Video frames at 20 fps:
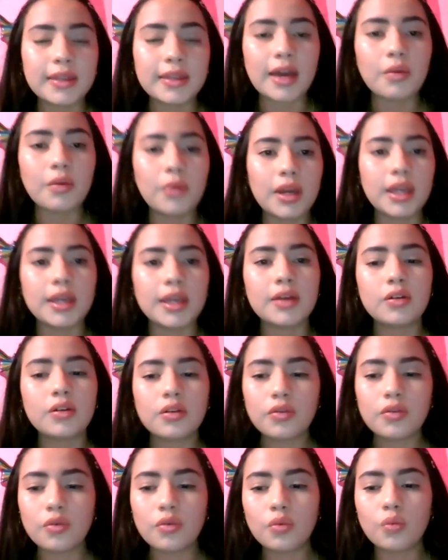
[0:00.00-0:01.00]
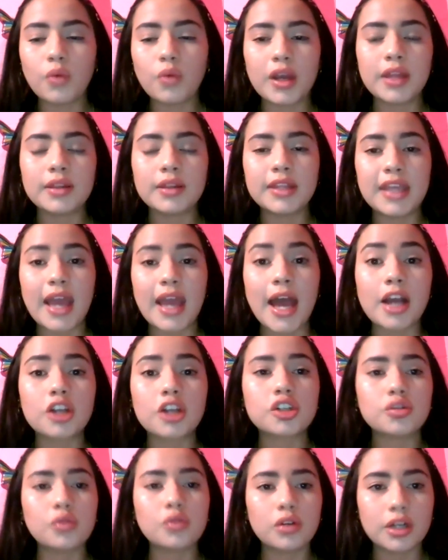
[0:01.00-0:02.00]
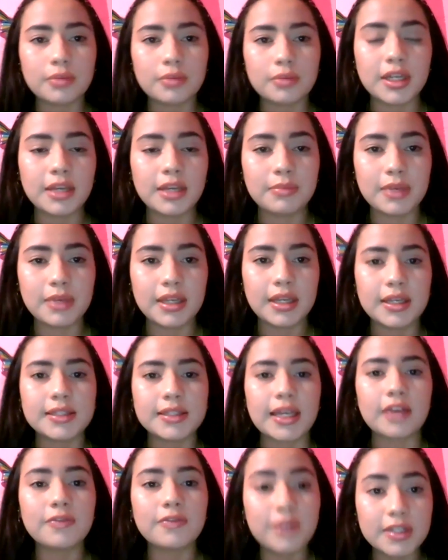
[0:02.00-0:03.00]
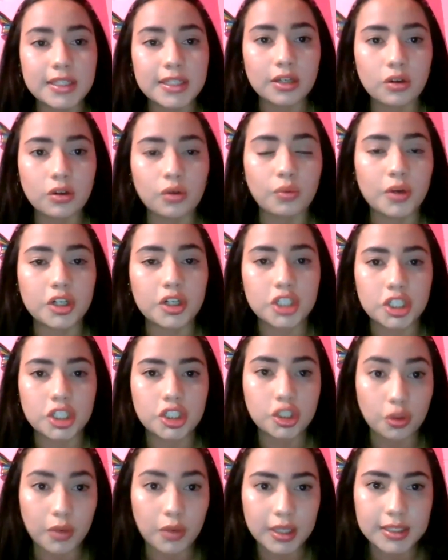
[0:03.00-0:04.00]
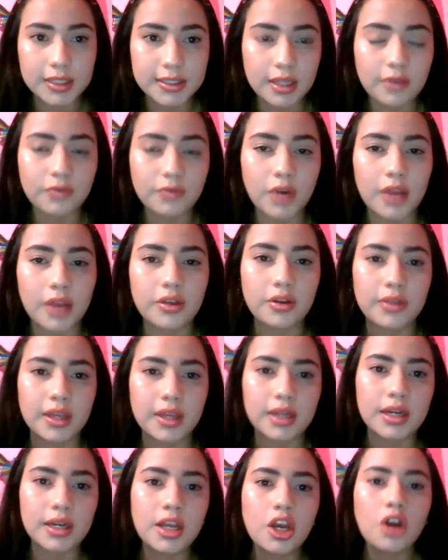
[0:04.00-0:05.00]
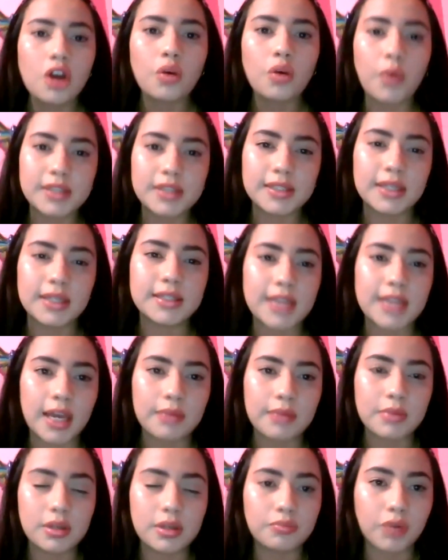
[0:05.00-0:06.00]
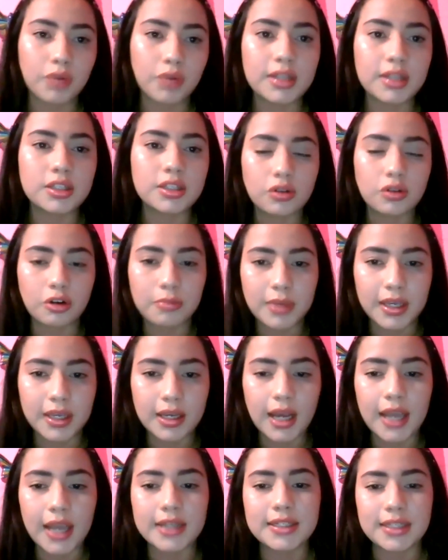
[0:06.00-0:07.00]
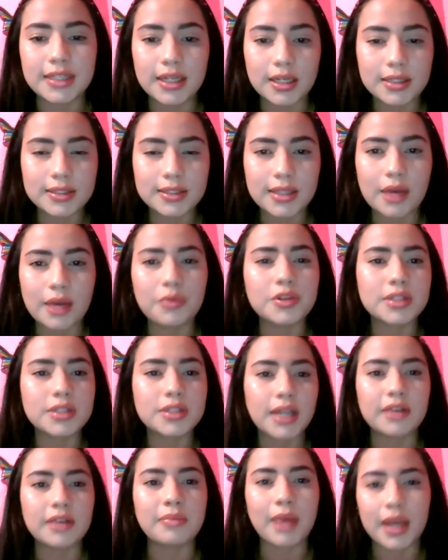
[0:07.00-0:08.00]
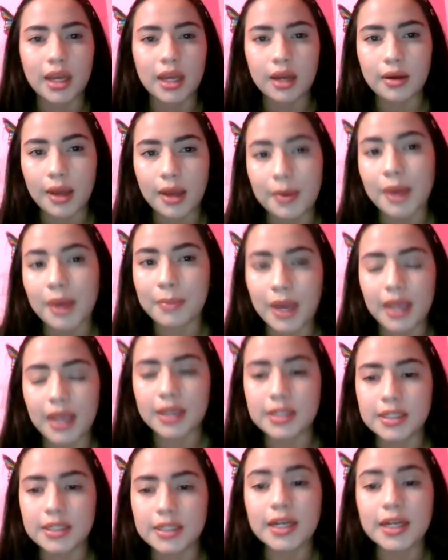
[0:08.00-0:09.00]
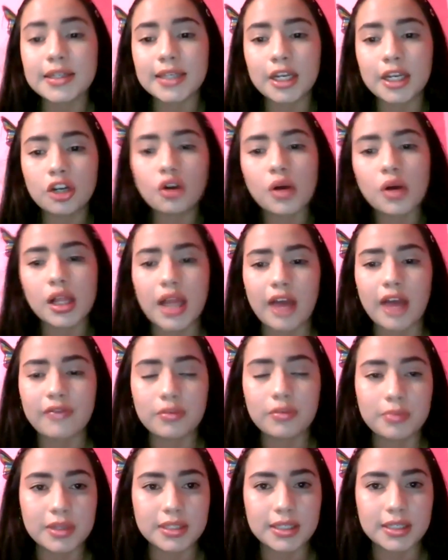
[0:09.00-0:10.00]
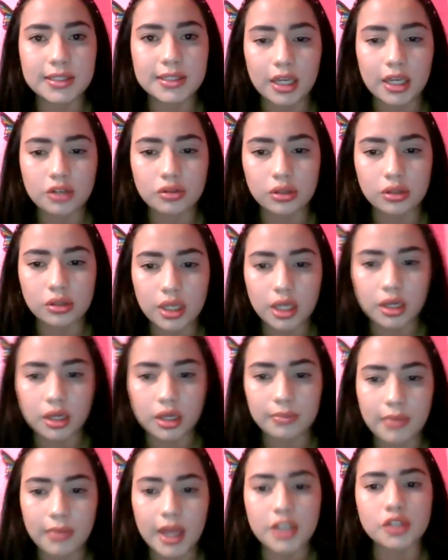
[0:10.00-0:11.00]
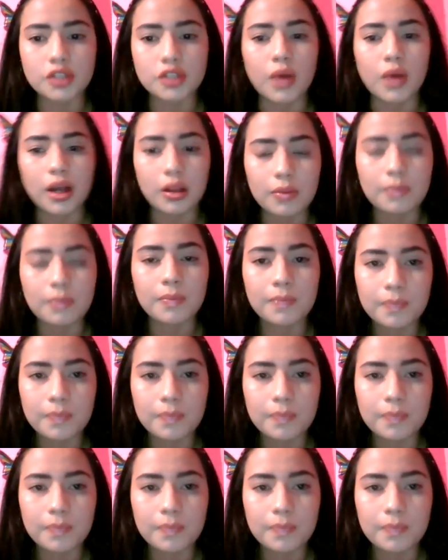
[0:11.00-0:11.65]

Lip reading: That way when the actual committee meetings, like physical, we're just doing stuff rather than wasting time and brainstorming ideas. That was kind of my idea, because I know I'll have a busy schedule as well.